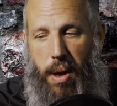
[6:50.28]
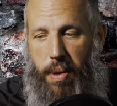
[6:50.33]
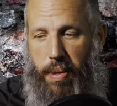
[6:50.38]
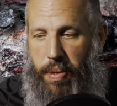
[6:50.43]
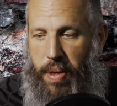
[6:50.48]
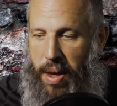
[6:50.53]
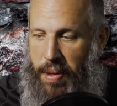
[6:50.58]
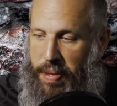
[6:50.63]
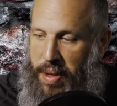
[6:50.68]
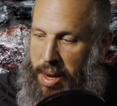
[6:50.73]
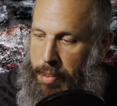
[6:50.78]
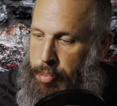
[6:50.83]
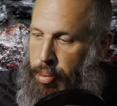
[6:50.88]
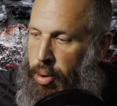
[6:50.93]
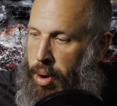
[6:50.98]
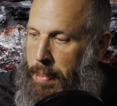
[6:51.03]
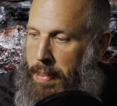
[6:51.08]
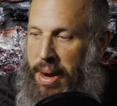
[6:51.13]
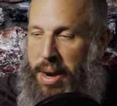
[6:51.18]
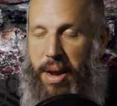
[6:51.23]
than the
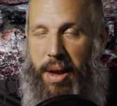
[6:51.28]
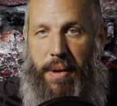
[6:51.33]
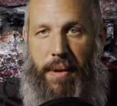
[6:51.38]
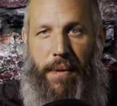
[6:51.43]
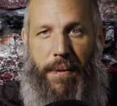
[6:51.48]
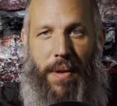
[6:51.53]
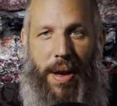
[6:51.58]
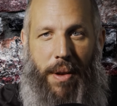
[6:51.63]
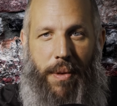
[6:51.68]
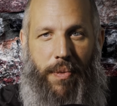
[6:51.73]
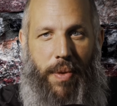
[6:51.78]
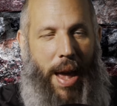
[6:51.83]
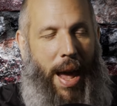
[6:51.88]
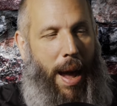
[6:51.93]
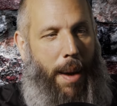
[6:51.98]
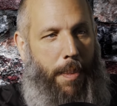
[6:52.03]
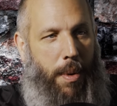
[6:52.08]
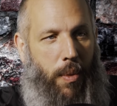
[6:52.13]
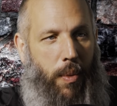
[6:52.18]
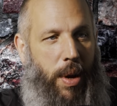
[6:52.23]
primitive
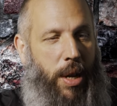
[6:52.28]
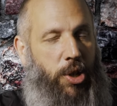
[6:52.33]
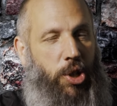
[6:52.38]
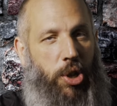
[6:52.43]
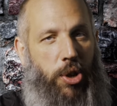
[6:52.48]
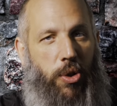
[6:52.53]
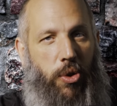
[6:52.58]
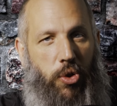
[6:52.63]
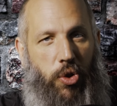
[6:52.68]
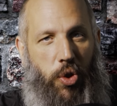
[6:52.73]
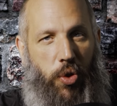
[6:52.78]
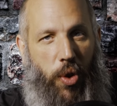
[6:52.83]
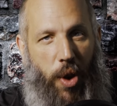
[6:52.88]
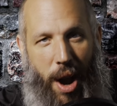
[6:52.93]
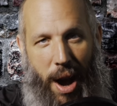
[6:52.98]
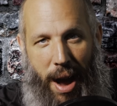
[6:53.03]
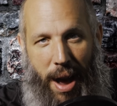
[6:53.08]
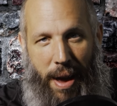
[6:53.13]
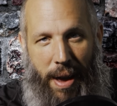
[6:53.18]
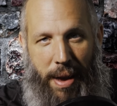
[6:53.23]
Aboriginal
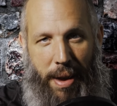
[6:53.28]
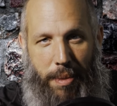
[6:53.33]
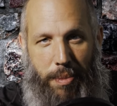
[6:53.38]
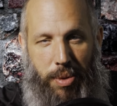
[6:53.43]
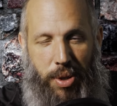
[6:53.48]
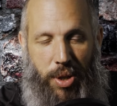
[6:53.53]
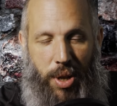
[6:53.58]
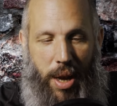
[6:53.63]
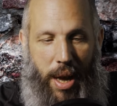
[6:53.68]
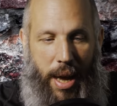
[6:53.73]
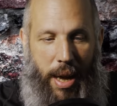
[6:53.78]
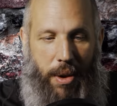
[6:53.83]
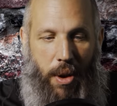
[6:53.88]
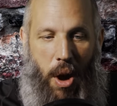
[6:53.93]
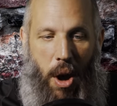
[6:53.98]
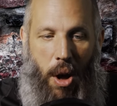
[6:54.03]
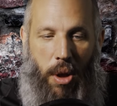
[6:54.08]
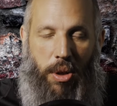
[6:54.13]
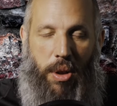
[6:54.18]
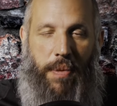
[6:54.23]
tribes and
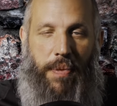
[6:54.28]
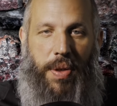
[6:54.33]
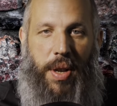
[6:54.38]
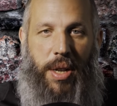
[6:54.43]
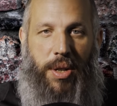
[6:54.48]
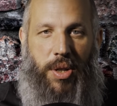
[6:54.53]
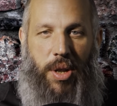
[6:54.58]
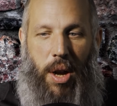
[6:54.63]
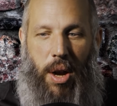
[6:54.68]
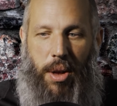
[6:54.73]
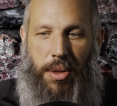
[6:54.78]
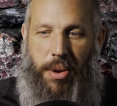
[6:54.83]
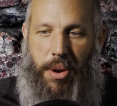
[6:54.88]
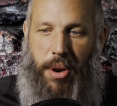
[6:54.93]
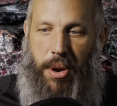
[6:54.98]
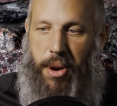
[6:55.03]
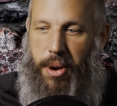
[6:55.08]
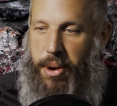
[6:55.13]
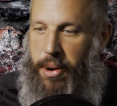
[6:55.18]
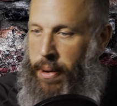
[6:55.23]
all of these
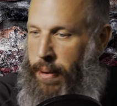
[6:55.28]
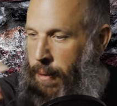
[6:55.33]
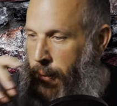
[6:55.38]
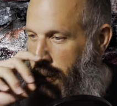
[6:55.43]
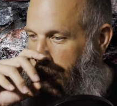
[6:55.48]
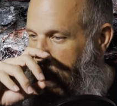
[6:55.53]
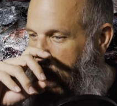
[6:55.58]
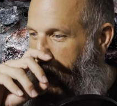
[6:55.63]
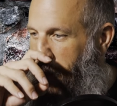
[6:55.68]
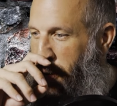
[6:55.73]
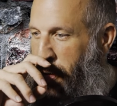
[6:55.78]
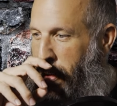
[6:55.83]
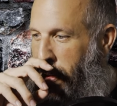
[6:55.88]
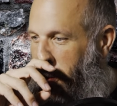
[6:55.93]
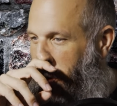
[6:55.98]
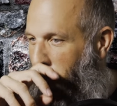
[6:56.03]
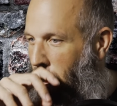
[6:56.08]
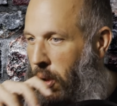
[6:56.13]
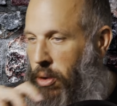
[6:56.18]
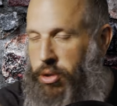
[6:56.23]
other
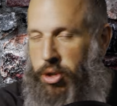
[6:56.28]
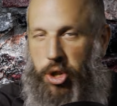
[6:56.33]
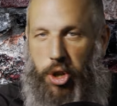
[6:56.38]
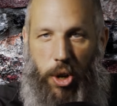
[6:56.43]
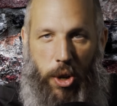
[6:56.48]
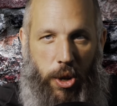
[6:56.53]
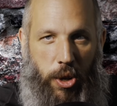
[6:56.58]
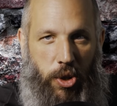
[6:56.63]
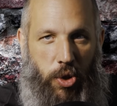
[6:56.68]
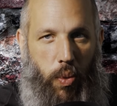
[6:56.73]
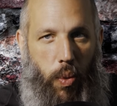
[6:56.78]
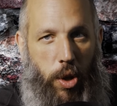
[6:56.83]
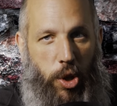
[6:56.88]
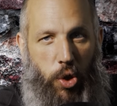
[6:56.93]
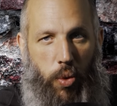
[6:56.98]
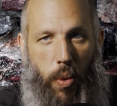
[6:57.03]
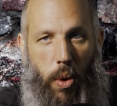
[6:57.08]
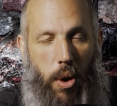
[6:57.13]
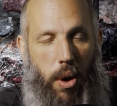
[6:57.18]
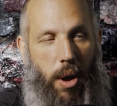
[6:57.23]
cultures,
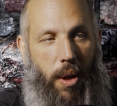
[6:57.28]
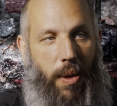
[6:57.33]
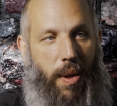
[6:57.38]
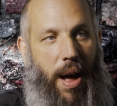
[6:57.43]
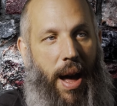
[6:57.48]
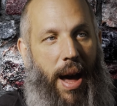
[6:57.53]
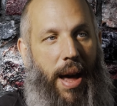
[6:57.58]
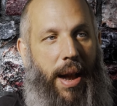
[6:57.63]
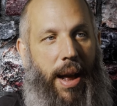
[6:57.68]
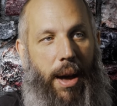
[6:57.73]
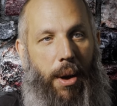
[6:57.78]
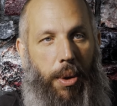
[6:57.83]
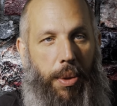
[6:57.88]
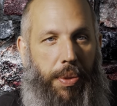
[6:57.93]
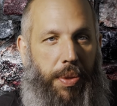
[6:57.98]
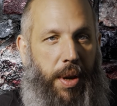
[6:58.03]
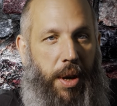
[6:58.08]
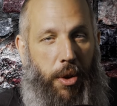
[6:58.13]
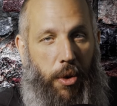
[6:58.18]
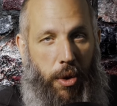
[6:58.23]
which were a lot
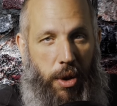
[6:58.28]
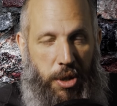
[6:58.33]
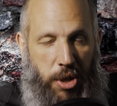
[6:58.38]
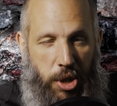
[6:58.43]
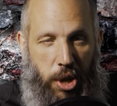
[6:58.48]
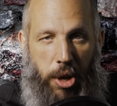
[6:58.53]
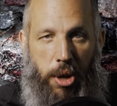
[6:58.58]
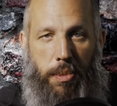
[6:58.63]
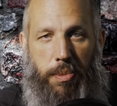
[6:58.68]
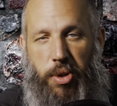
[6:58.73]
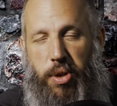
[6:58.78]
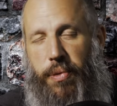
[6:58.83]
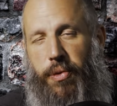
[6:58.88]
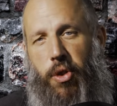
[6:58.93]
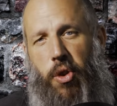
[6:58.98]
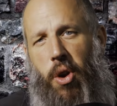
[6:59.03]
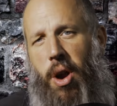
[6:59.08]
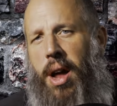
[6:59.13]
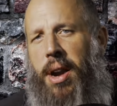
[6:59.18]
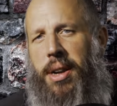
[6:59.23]
healthier in terms of
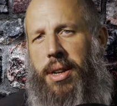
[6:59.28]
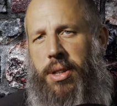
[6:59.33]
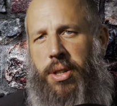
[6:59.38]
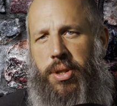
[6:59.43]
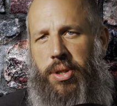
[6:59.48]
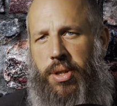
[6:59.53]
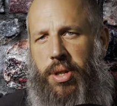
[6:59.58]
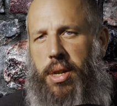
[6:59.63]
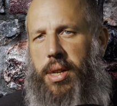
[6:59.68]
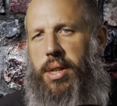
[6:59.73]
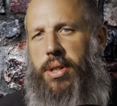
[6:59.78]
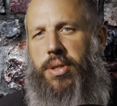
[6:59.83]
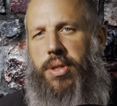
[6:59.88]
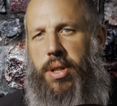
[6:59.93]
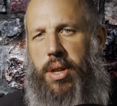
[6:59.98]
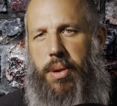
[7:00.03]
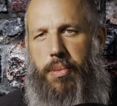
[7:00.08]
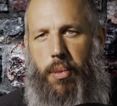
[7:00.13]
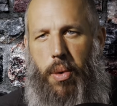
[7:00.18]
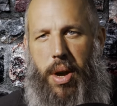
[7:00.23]
chronic disease
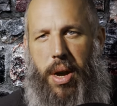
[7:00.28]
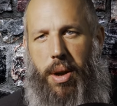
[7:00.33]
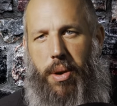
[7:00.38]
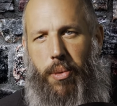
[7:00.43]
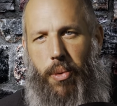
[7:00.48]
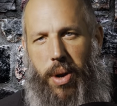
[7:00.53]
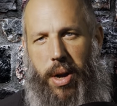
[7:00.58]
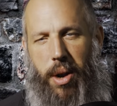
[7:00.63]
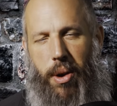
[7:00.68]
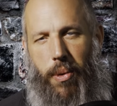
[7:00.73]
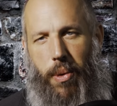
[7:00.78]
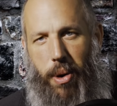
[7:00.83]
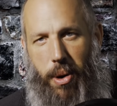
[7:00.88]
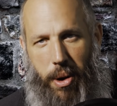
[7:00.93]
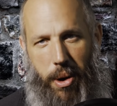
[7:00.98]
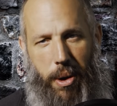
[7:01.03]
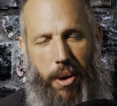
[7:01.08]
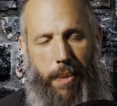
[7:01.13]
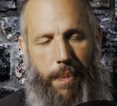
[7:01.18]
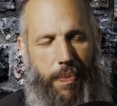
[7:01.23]
than we, we
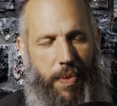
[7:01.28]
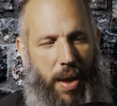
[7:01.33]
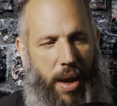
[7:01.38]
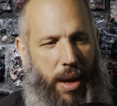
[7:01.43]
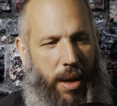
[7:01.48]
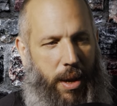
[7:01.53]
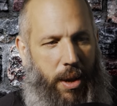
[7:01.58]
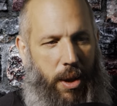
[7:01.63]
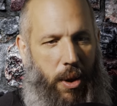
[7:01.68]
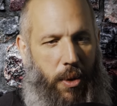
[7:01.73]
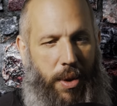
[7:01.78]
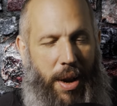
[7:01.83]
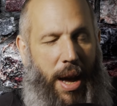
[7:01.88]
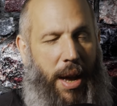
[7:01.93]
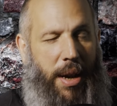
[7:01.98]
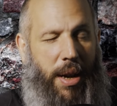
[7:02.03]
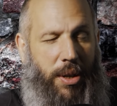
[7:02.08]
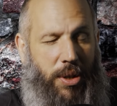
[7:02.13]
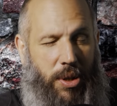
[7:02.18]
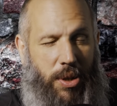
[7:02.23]
were, you know,
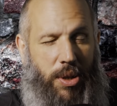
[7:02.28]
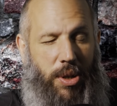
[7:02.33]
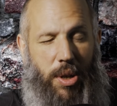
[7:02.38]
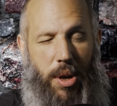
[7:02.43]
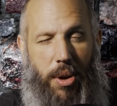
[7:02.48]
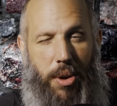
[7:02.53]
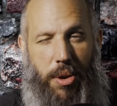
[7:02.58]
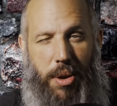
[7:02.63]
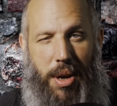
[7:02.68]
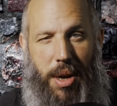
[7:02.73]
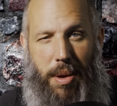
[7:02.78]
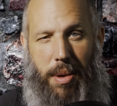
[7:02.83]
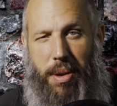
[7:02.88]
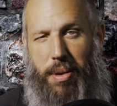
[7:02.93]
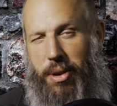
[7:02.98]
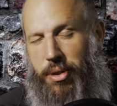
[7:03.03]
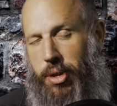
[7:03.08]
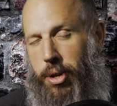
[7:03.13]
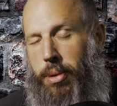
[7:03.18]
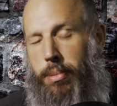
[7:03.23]
not necessarily
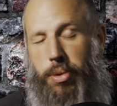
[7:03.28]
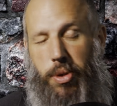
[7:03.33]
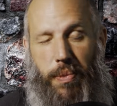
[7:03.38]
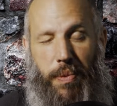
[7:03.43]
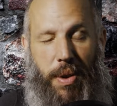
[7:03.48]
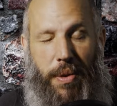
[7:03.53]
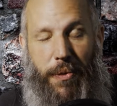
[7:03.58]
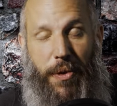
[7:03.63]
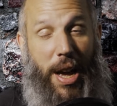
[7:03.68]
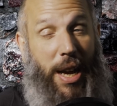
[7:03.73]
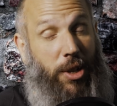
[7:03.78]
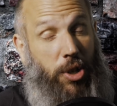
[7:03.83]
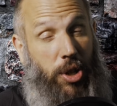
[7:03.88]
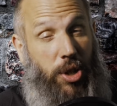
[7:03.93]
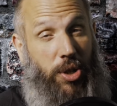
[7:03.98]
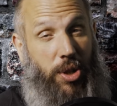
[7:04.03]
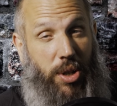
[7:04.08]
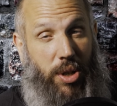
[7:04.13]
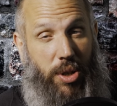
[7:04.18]
in terms of infectious